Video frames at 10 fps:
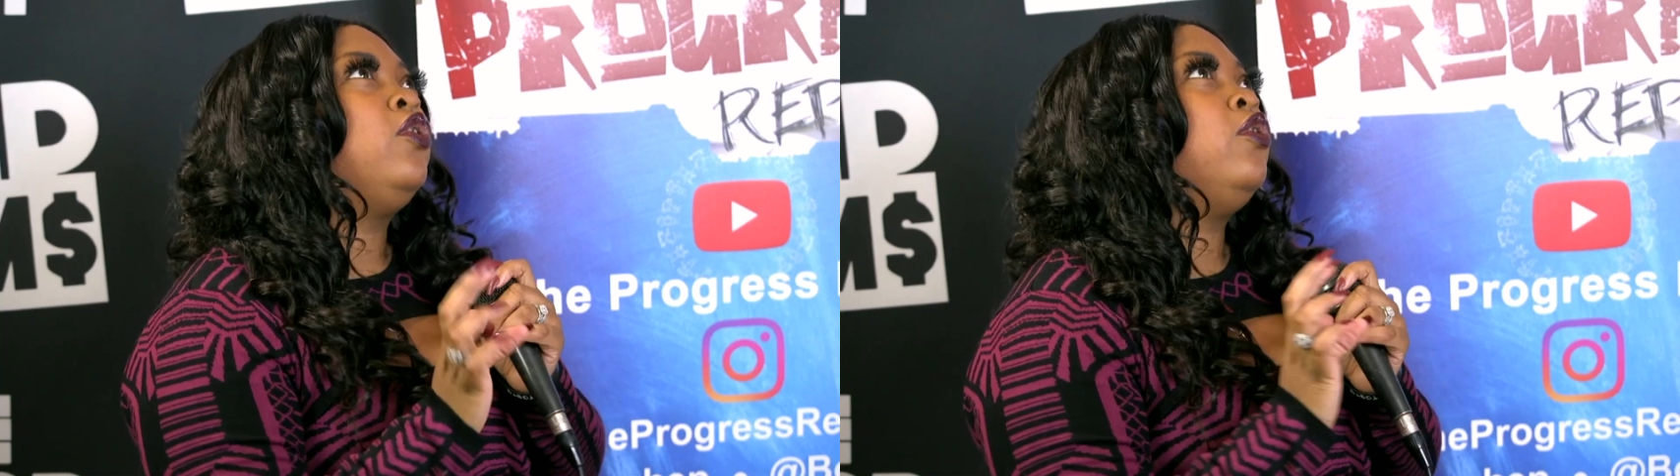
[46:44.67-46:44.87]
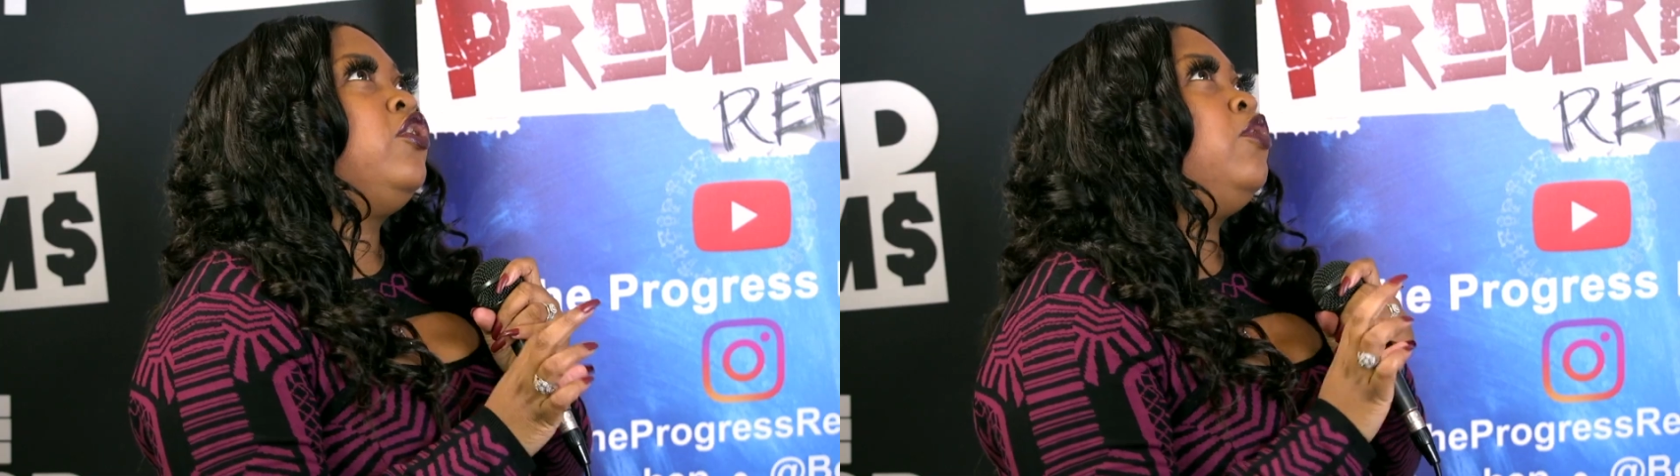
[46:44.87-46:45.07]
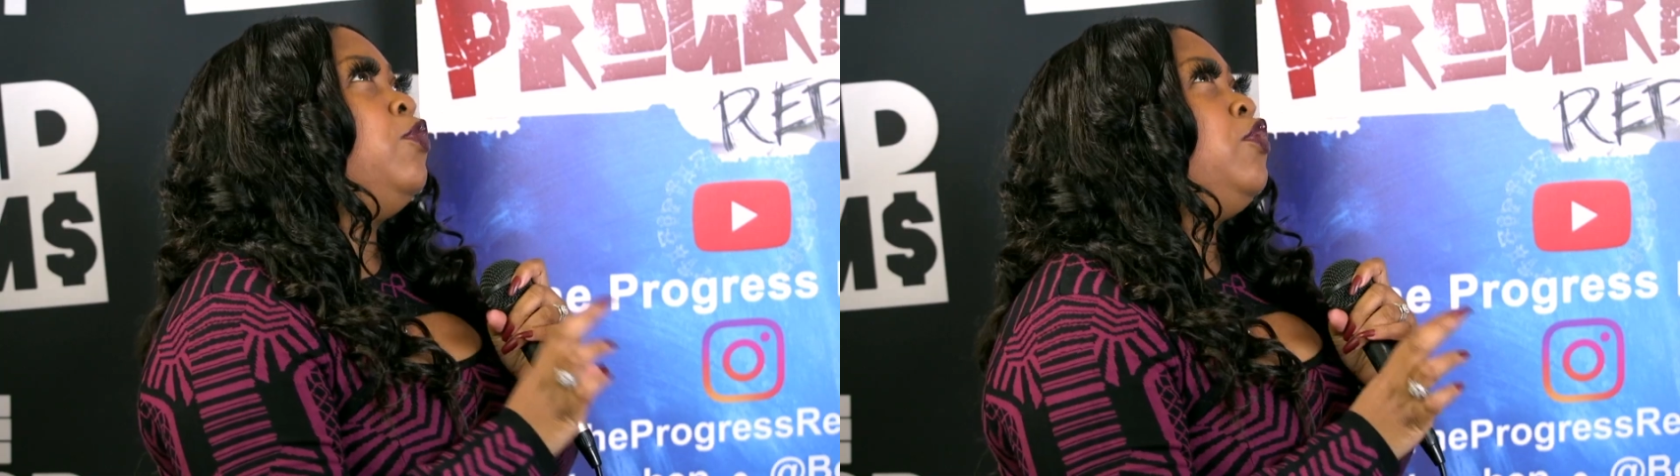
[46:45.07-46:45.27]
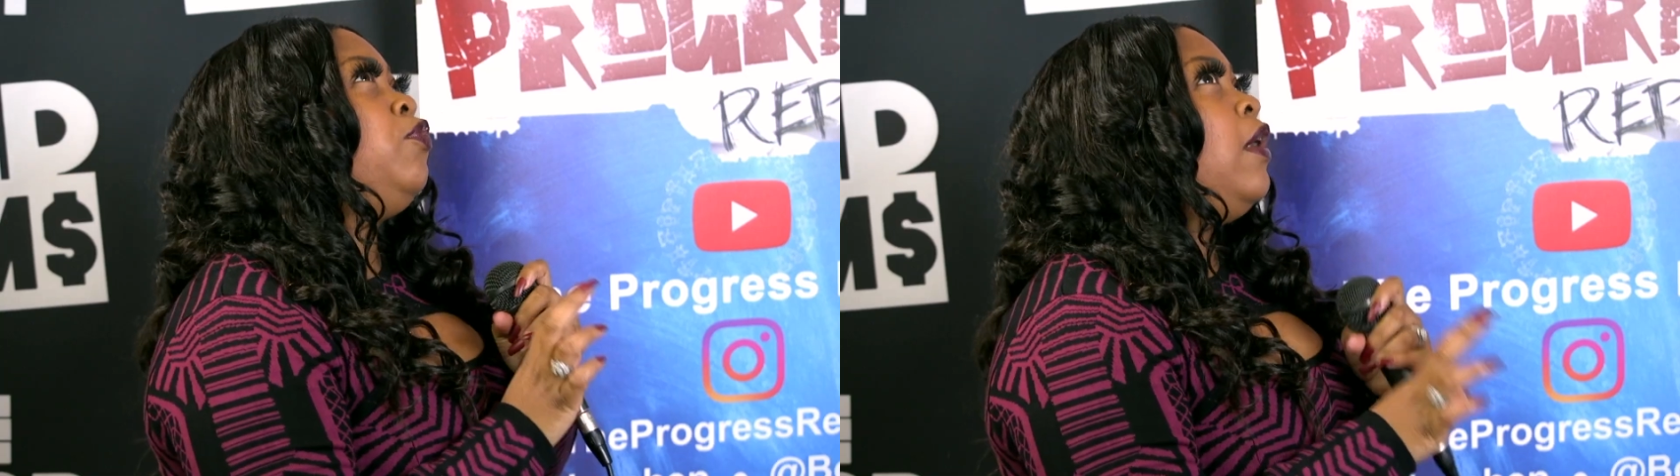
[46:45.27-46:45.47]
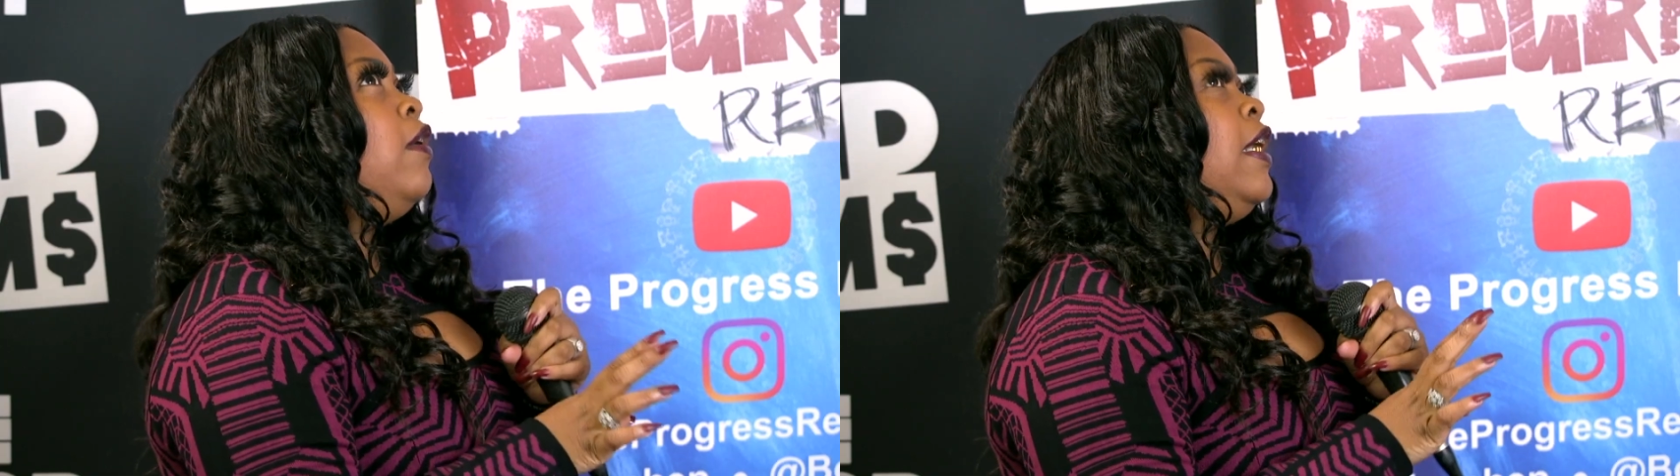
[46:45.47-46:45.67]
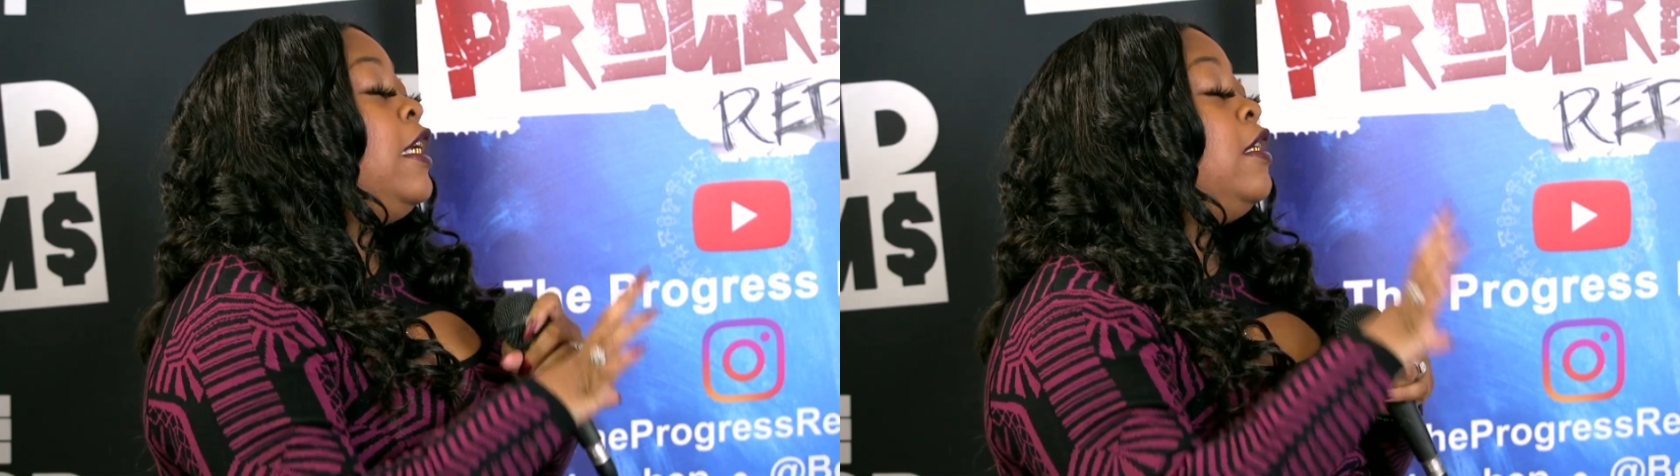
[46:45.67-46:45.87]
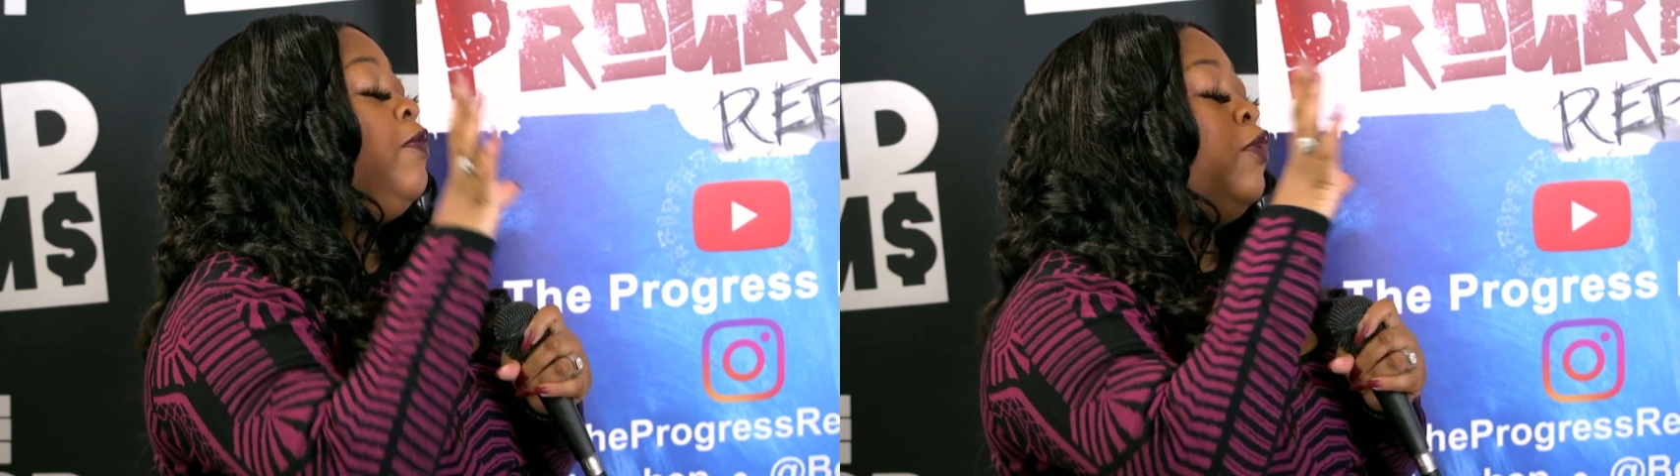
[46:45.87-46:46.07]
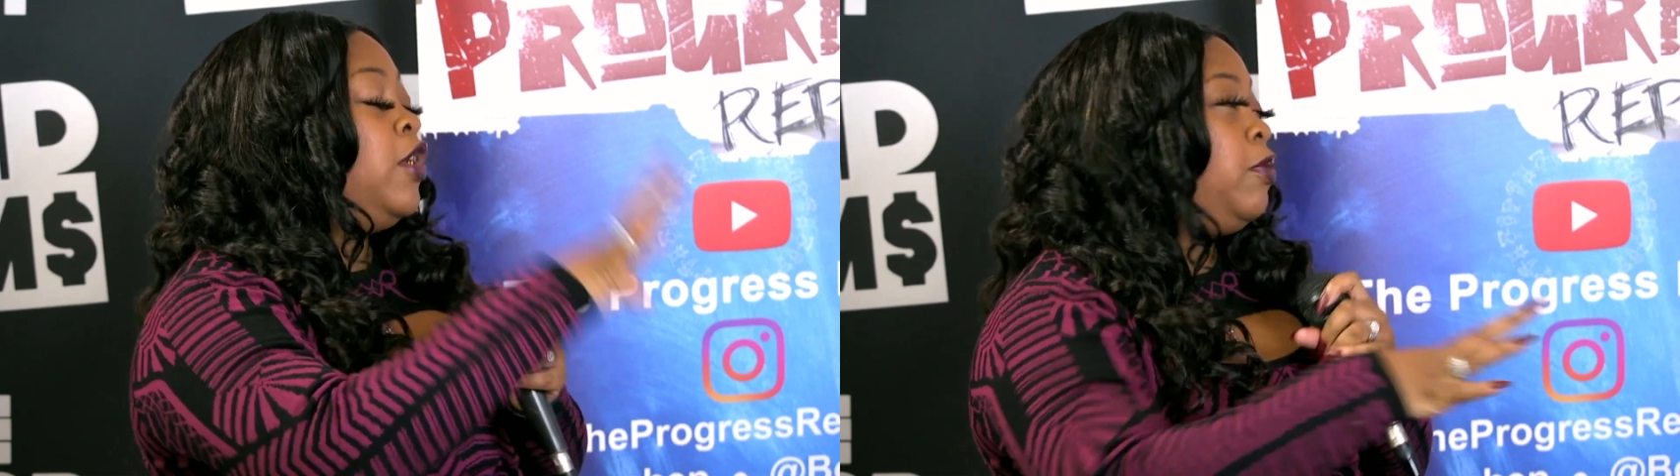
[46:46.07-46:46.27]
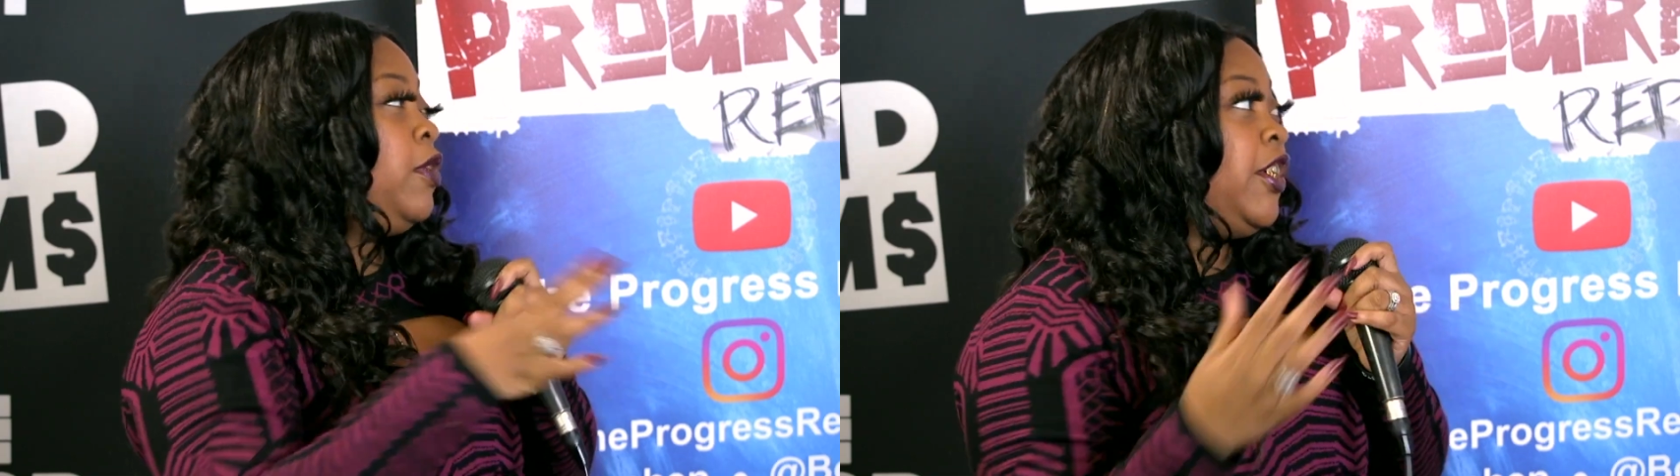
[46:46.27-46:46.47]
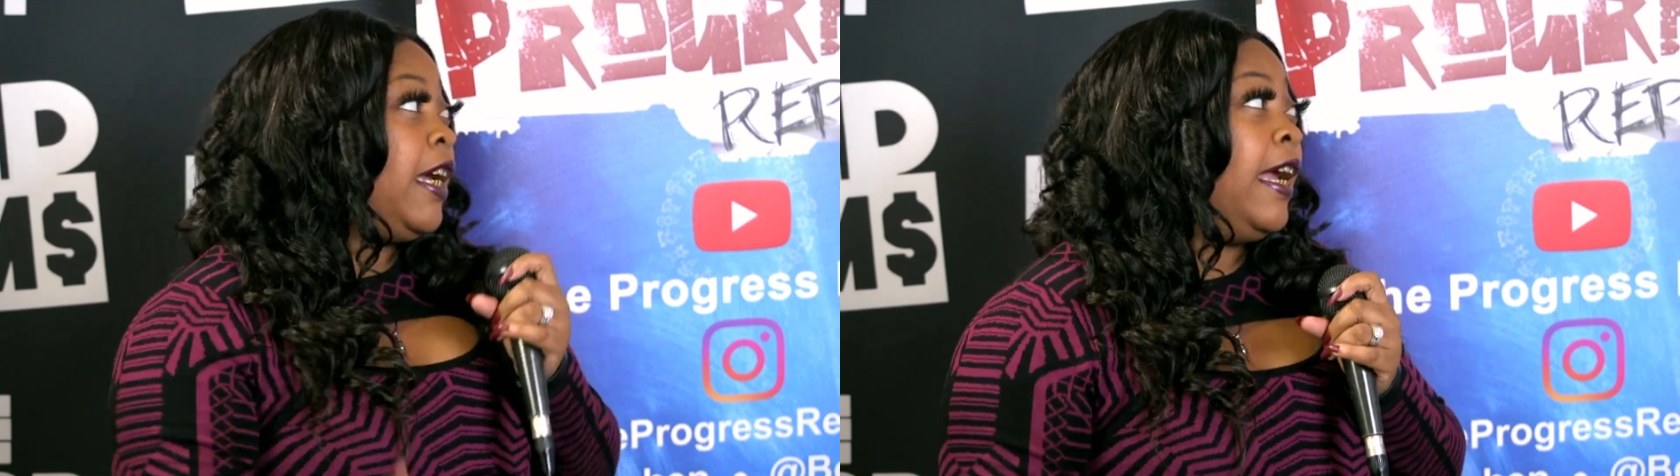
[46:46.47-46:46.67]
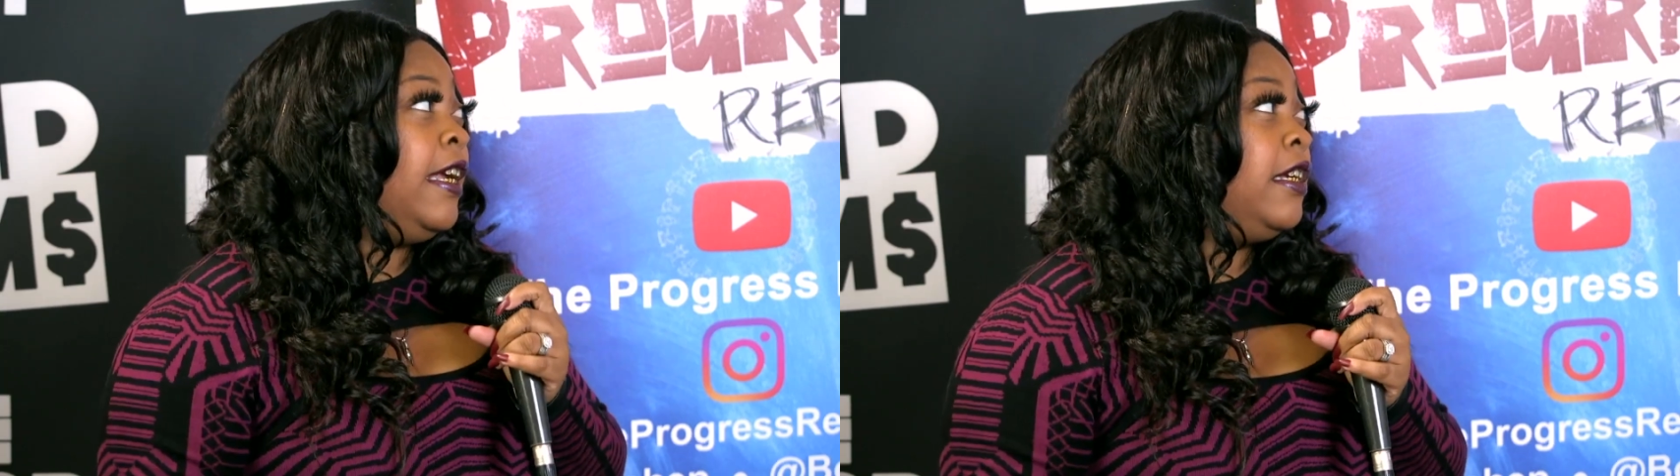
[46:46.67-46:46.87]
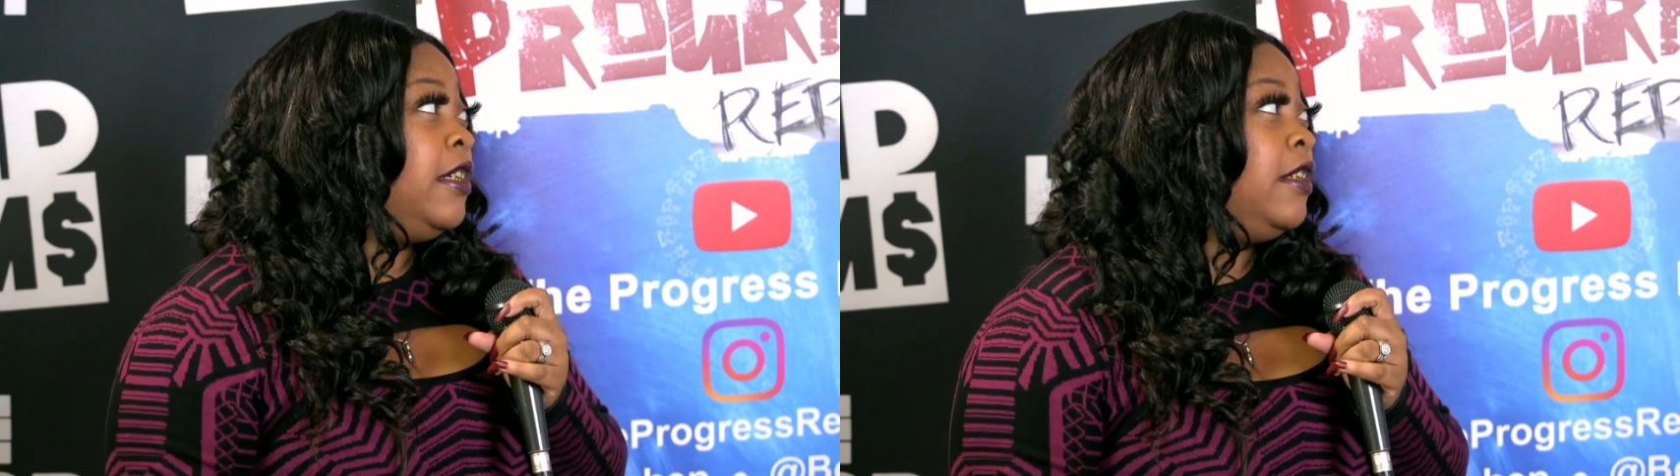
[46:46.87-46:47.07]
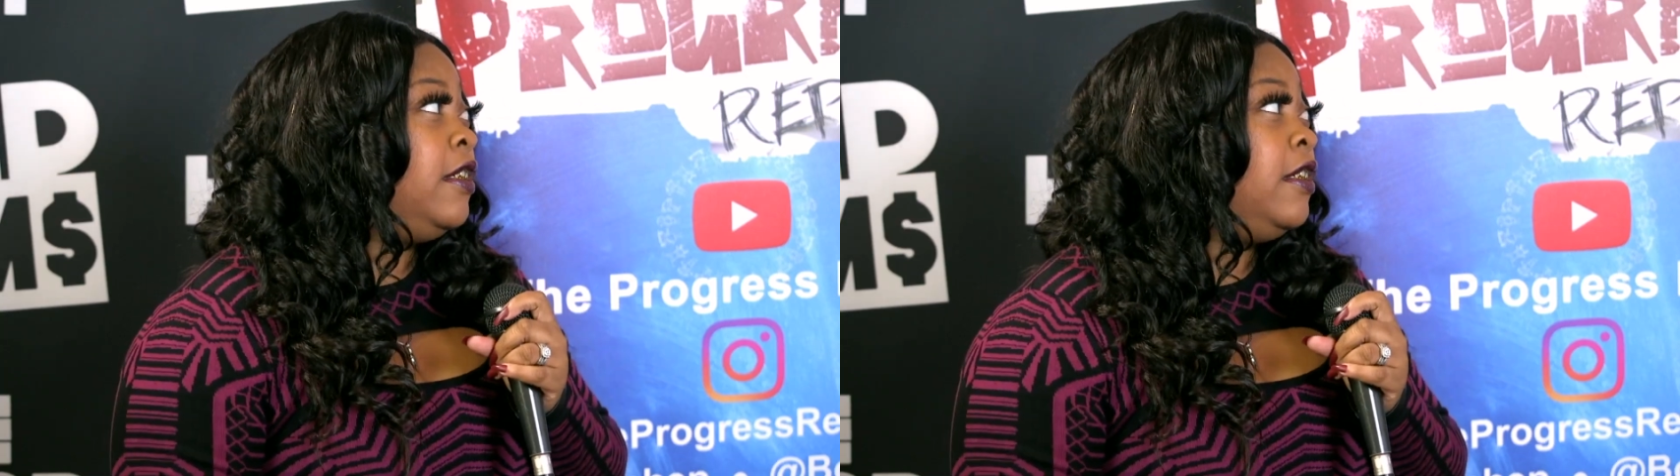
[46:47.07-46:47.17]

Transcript: Gucci was rolling, his voice would change.